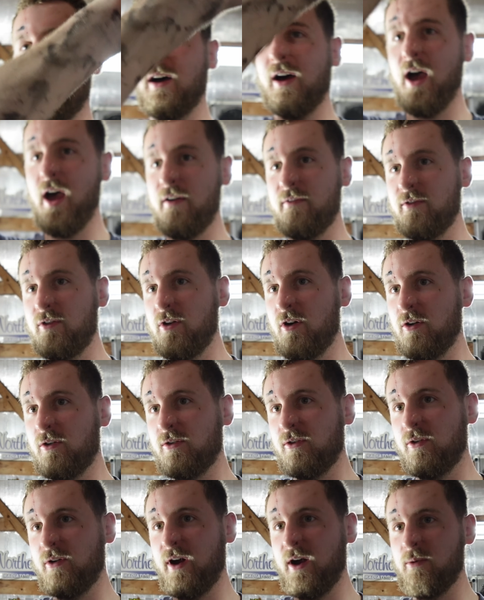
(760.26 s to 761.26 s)
I have no
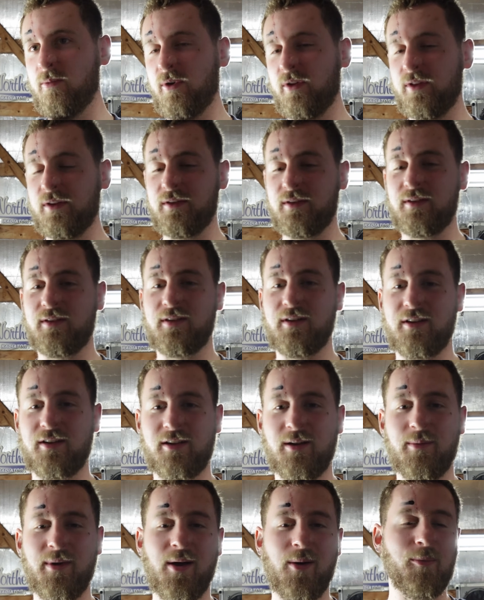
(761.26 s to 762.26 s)
clue how well this is going to
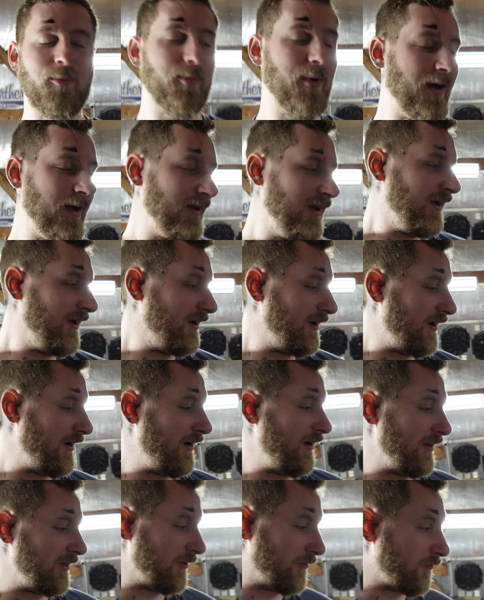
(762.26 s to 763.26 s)
come out, but
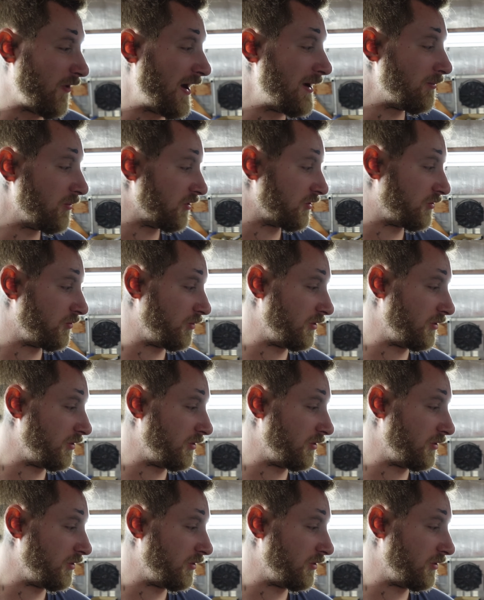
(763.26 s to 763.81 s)
the frame looks